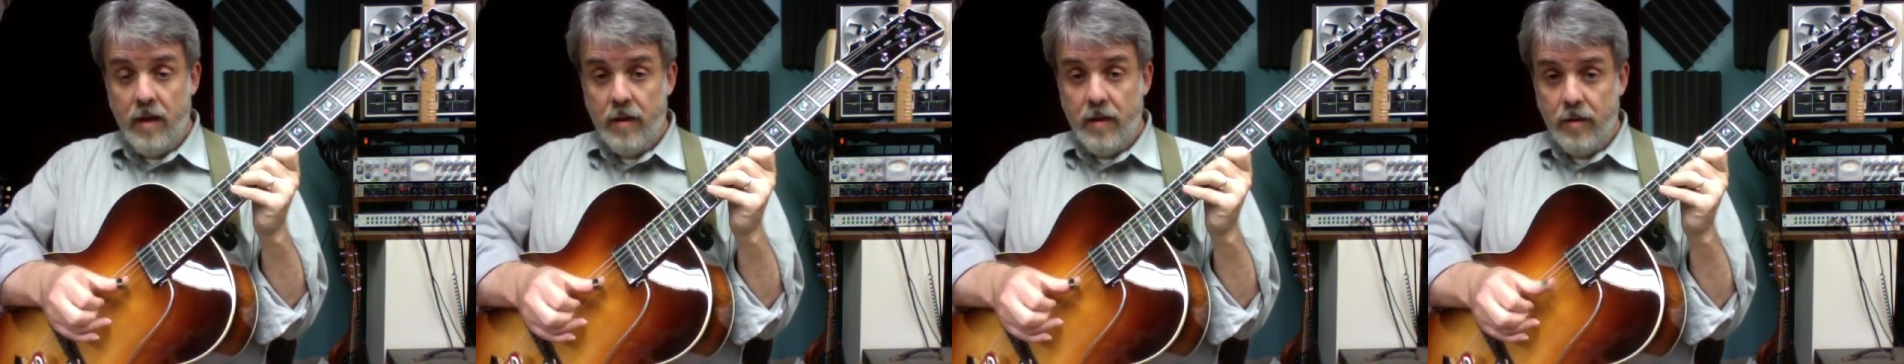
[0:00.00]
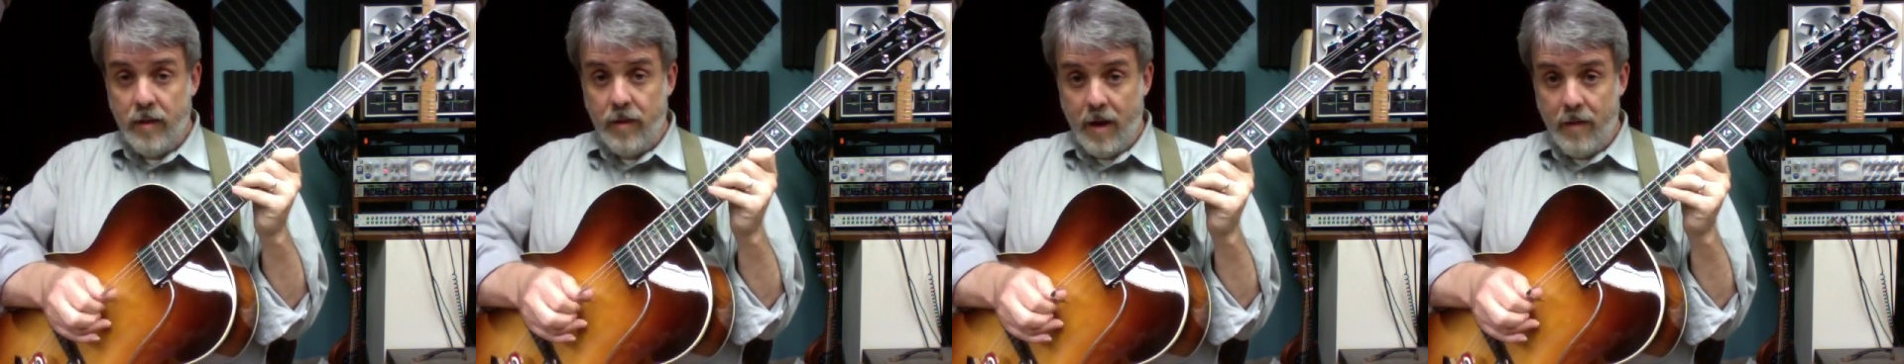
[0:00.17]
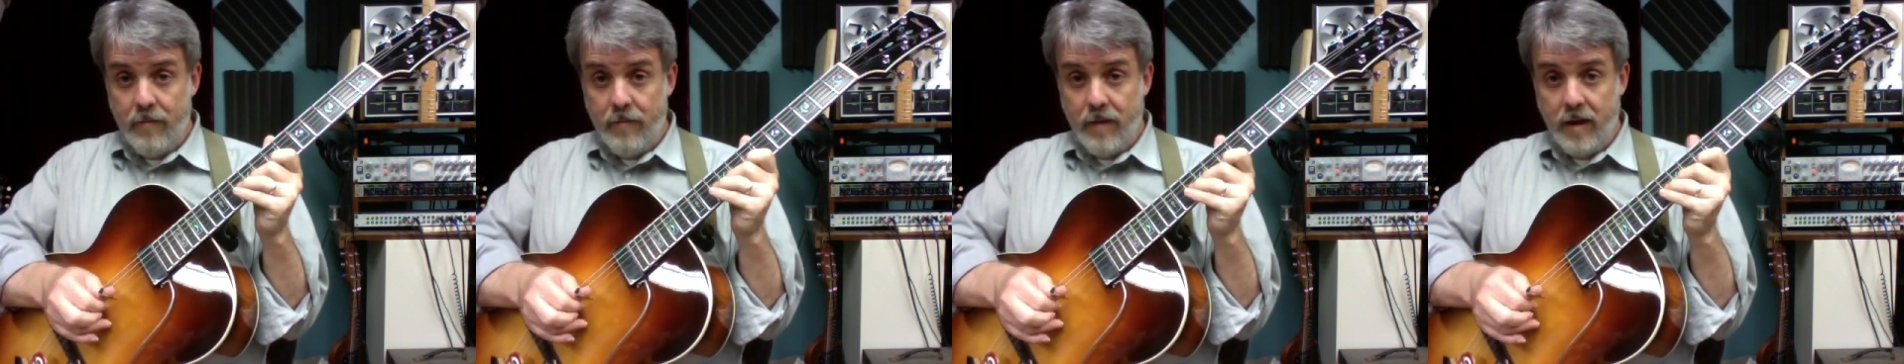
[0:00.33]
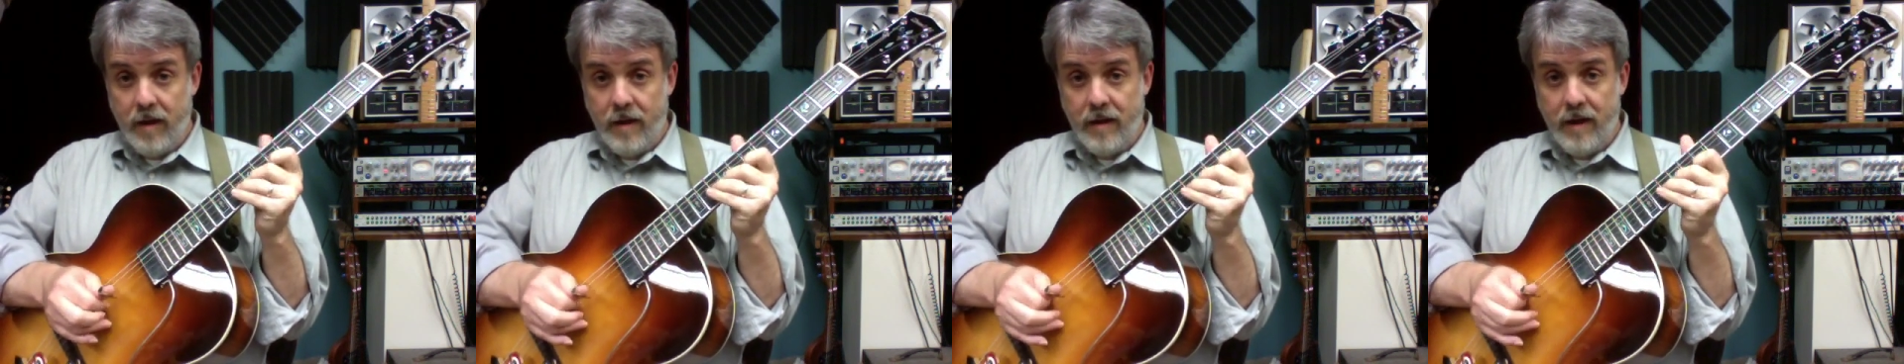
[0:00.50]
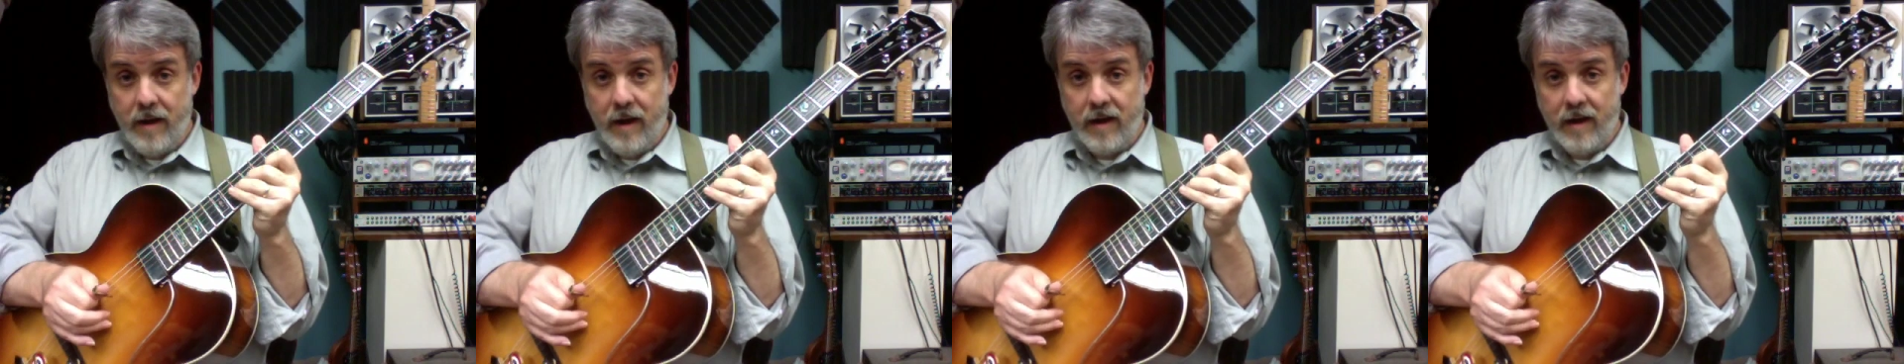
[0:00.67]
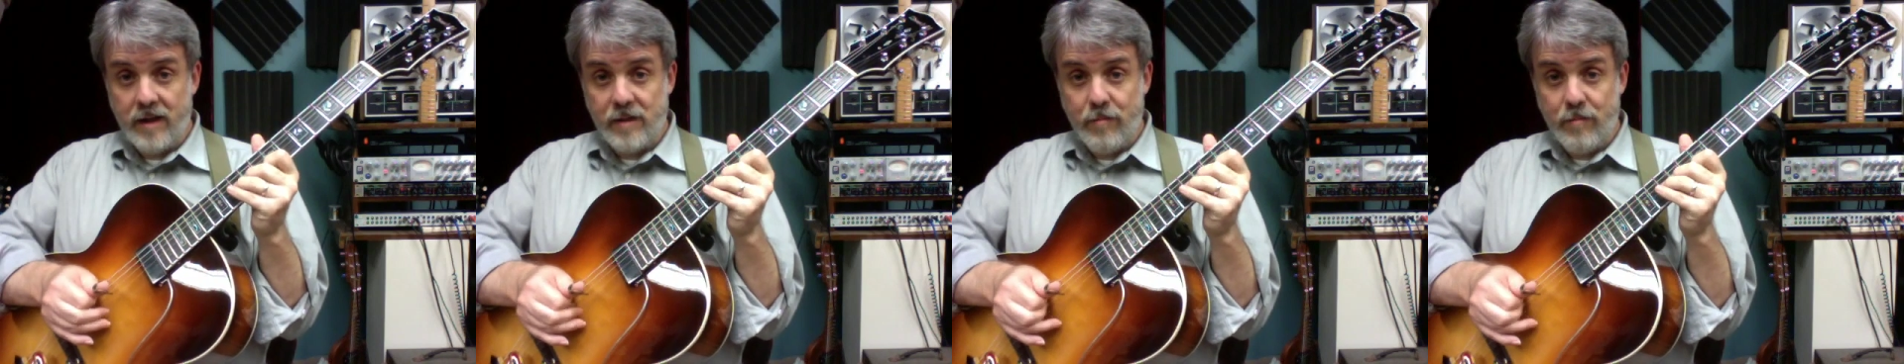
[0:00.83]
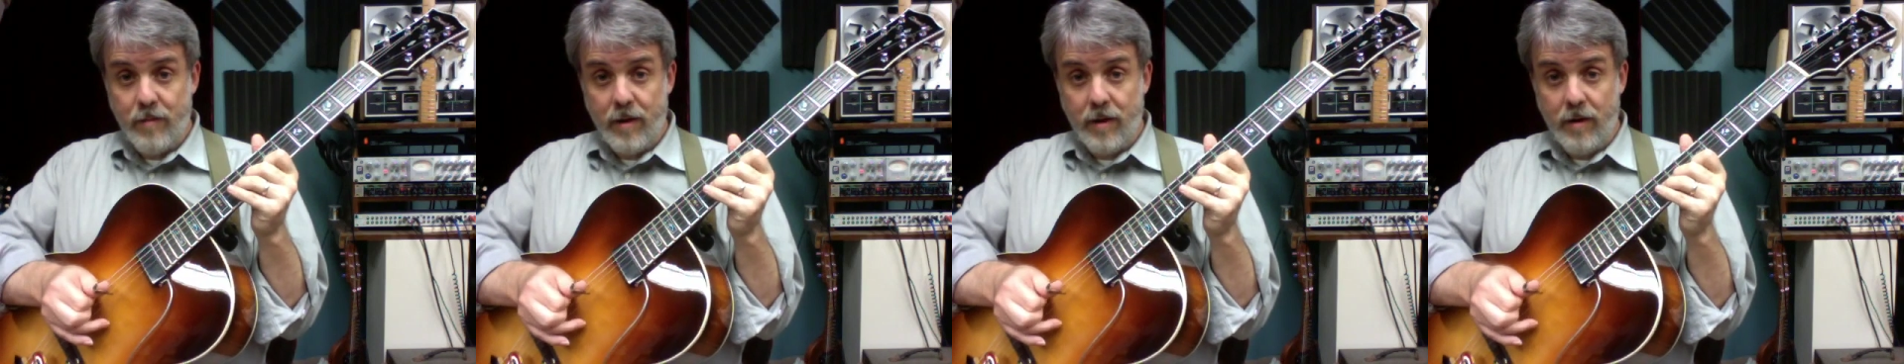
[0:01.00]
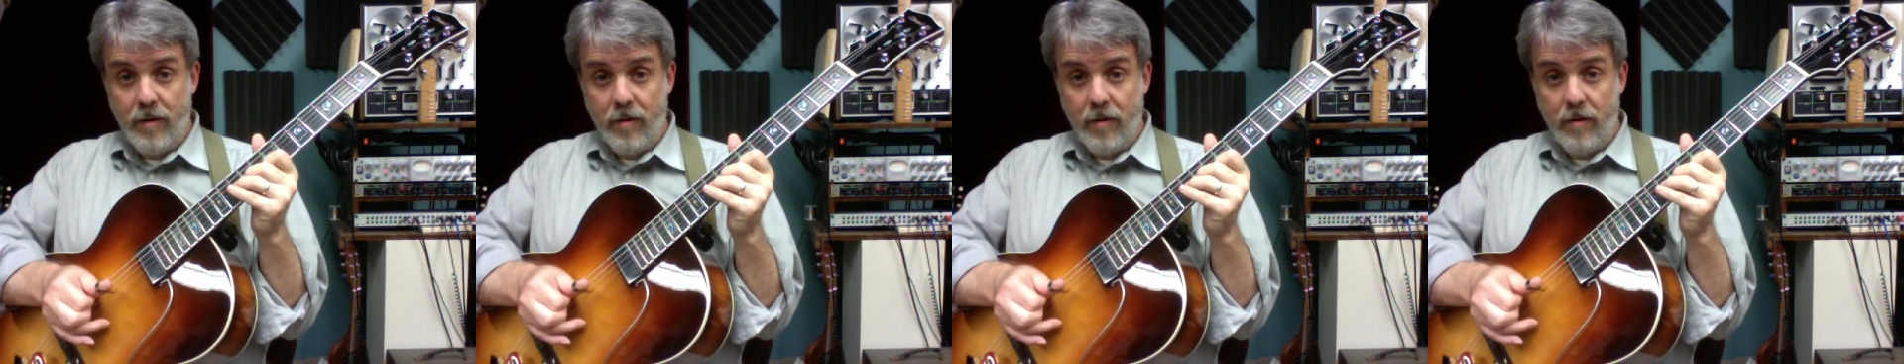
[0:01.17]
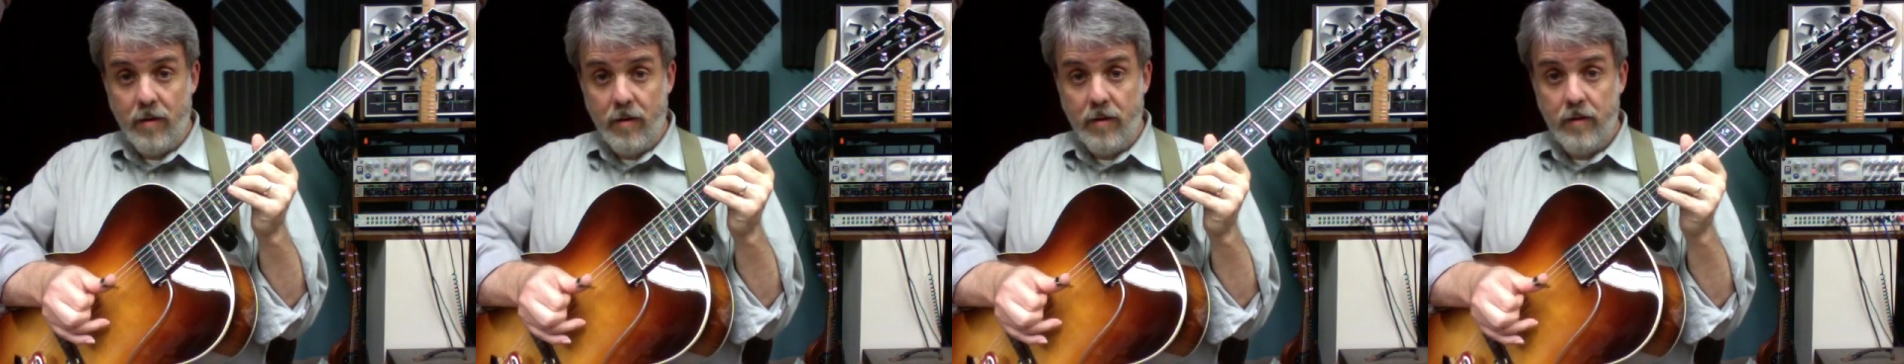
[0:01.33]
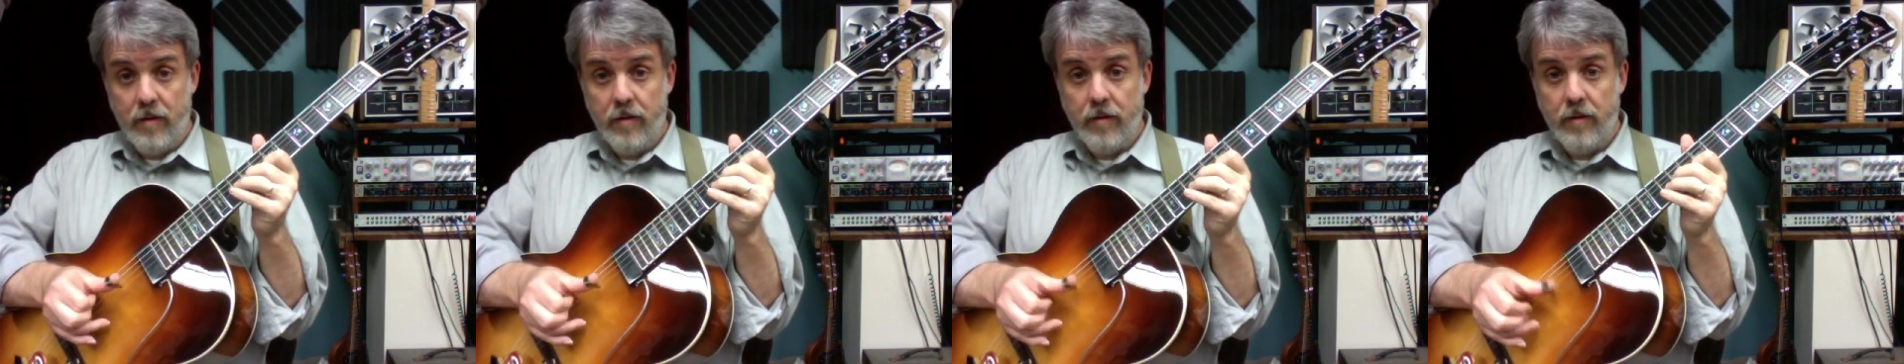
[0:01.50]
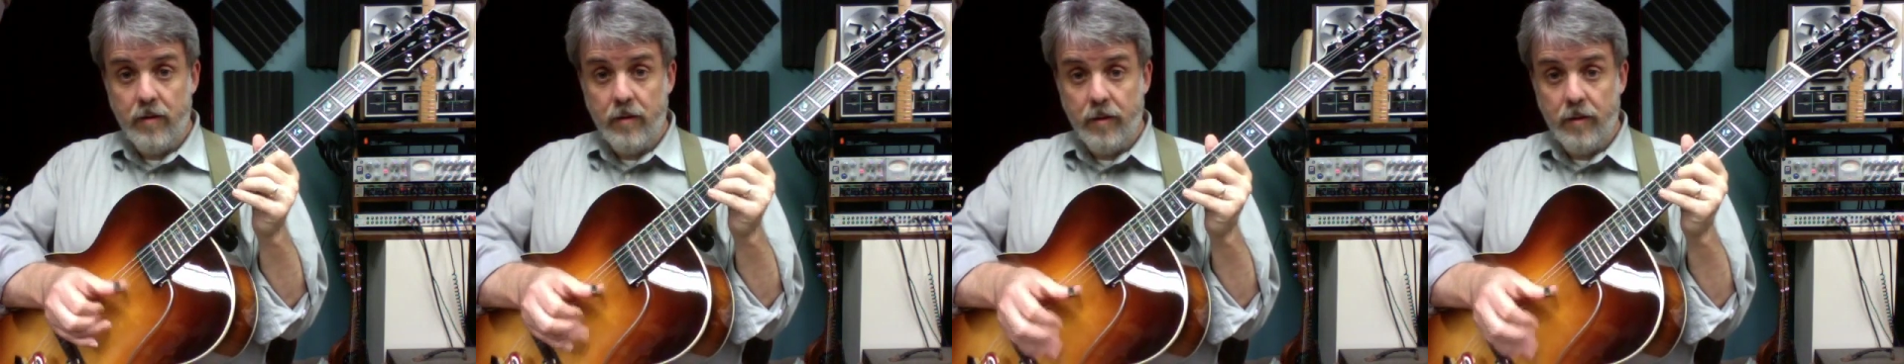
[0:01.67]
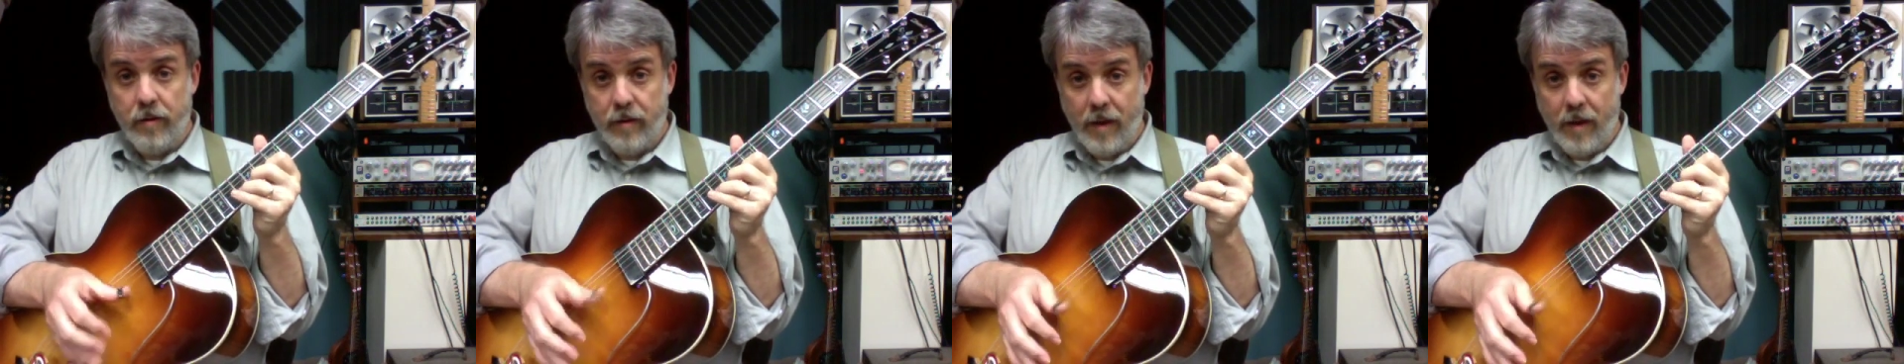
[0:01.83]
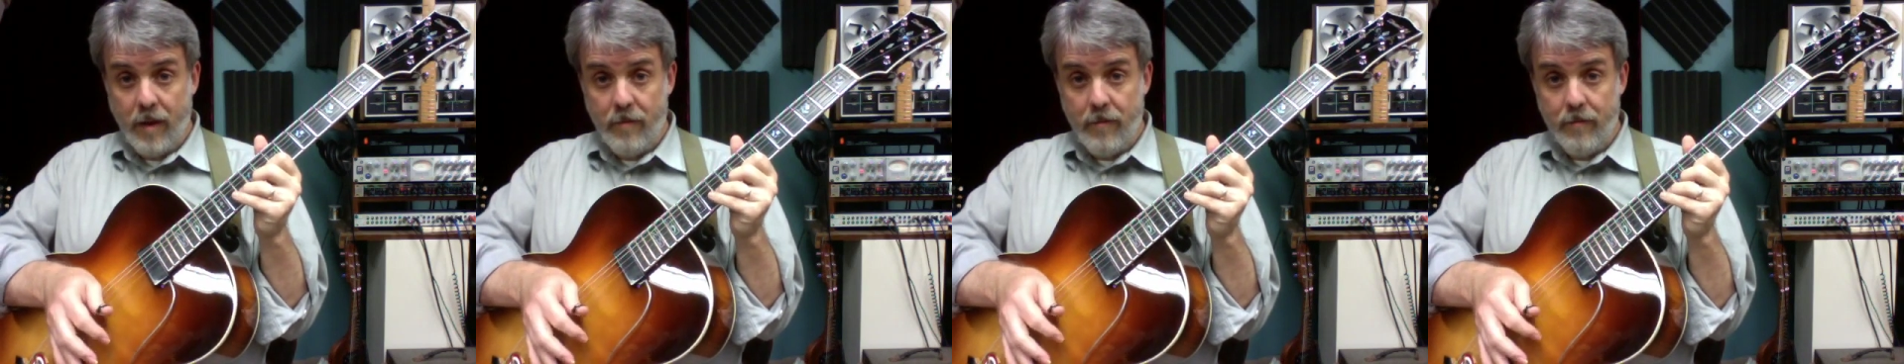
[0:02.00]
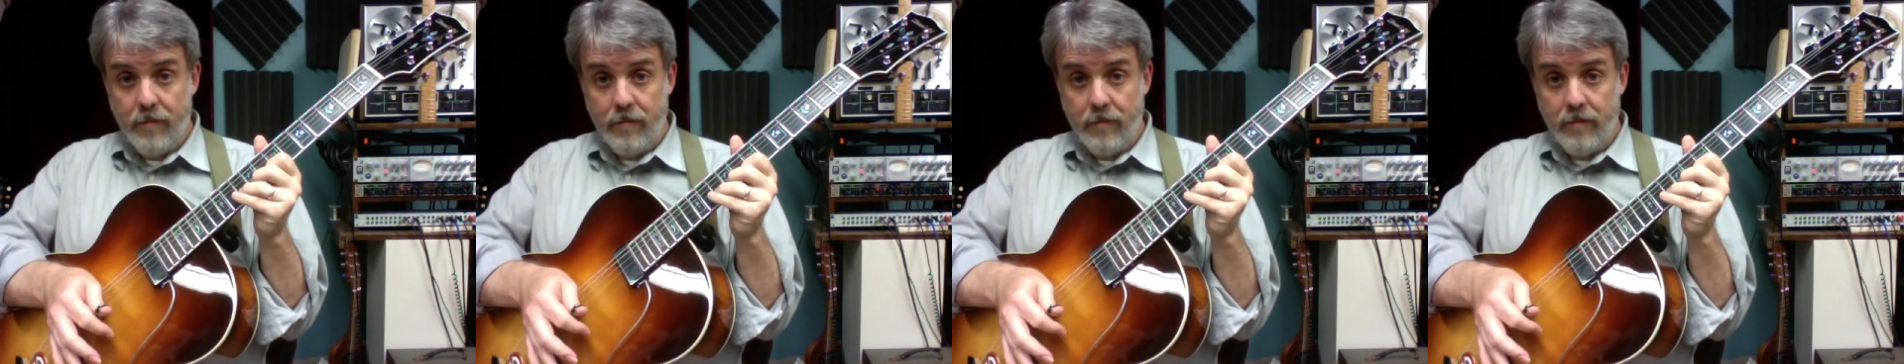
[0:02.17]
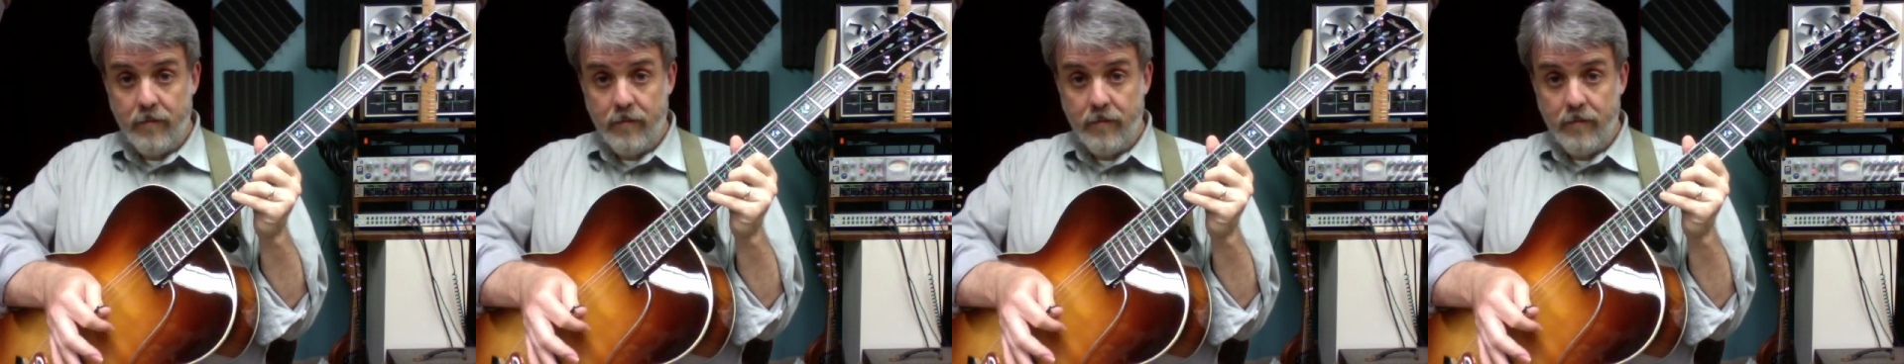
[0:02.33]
thumb, index, middle, thumb,